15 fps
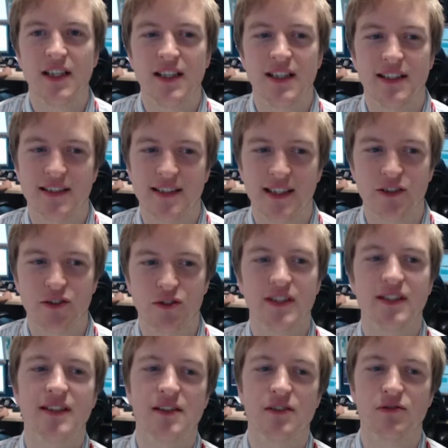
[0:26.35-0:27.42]

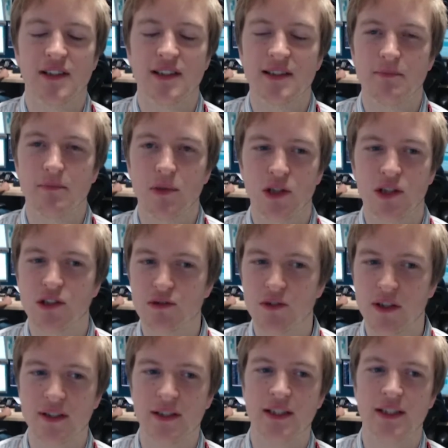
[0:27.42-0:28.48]
exaggerated the recent bullish run.